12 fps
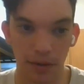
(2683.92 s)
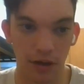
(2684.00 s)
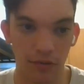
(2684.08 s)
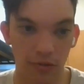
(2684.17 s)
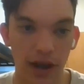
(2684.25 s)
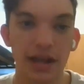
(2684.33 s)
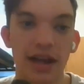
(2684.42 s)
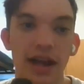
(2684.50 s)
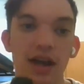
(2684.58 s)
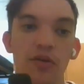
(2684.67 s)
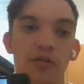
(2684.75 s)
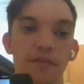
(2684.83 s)
But right
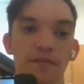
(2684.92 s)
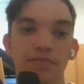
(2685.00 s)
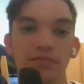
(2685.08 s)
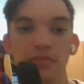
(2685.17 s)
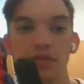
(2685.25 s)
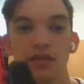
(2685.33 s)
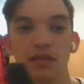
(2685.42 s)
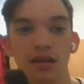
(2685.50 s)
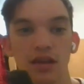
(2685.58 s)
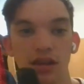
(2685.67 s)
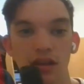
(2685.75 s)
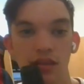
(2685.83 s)
now,
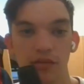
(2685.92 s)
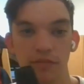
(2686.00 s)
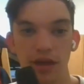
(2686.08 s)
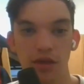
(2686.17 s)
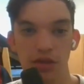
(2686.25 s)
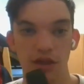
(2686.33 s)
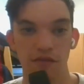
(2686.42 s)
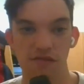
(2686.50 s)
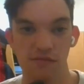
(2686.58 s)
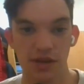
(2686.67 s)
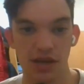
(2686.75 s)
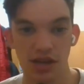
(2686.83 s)
the big thing
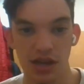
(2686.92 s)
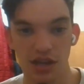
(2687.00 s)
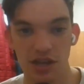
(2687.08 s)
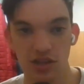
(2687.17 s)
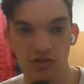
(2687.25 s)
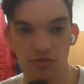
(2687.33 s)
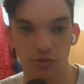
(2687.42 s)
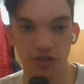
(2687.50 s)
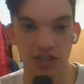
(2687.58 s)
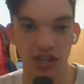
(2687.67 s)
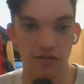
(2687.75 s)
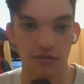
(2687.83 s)
for me is,
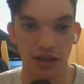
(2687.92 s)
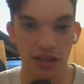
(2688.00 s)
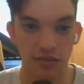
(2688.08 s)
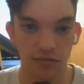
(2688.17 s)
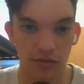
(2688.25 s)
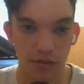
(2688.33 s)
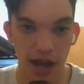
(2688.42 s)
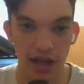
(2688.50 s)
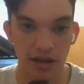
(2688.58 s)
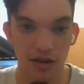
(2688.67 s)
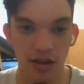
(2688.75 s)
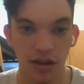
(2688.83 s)
once again,
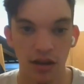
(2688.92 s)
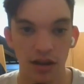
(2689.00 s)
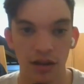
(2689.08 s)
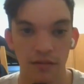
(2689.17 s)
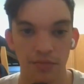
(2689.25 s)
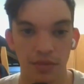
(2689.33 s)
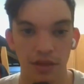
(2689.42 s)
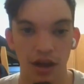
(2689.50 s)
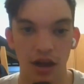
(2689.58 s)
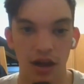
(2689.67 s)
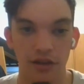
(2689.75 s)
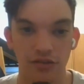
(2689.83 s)
reminder,
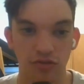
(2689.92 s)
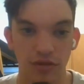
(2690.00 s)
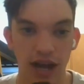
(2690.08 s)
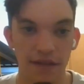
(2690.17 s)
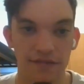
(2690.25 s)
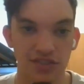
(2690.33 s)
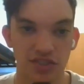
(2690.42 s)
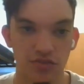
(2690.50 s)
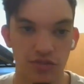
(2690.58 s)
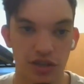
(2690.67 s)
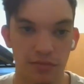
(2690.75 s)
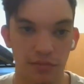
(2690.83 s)
draft
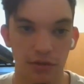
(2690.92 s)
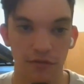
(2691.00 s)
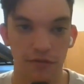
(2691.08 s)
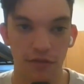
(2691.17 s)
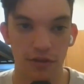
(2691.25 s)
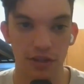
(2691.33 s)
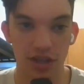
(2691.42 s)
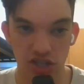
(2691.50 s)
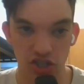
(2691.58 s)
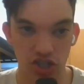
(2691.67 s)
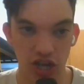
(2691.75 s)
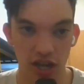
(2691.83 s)
stream for
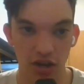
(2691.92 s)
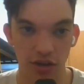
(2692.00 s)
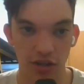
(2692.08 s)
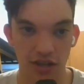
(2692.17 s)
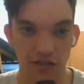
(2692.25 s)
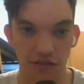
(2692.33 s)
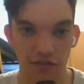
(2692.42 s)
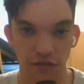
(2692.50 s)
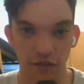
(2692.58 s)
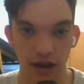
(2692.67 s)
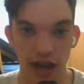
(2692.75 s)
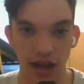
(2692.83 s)
this channel is
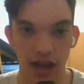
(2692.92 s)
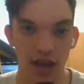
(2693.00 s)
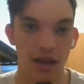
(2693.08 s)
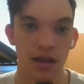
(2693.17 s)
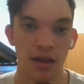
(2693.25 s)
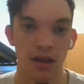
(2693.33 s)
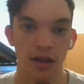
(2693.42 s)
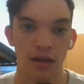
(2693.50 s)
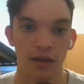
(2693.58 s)
Friday